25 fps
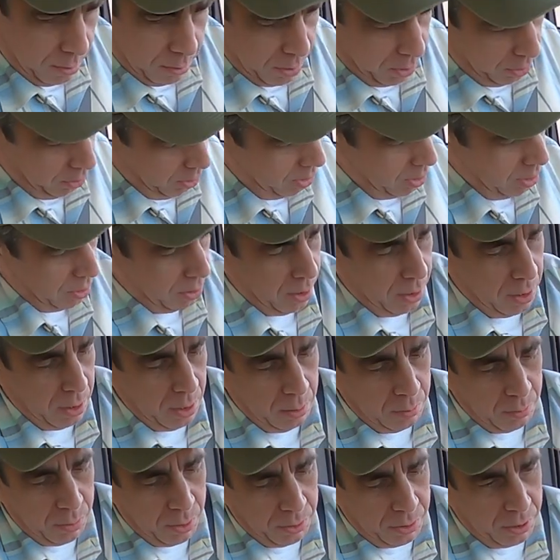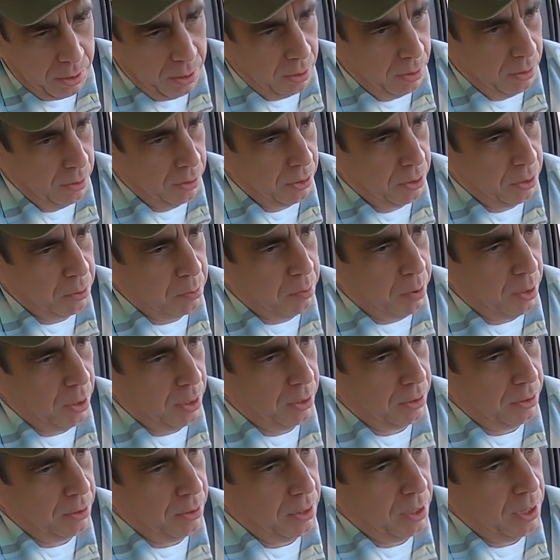going to look at the numbers here and just
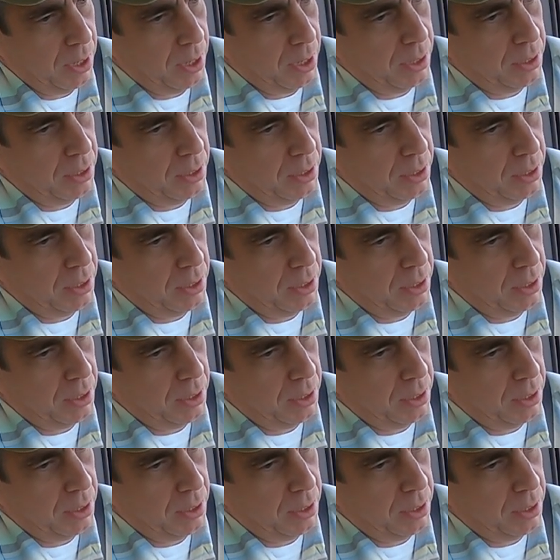ponder the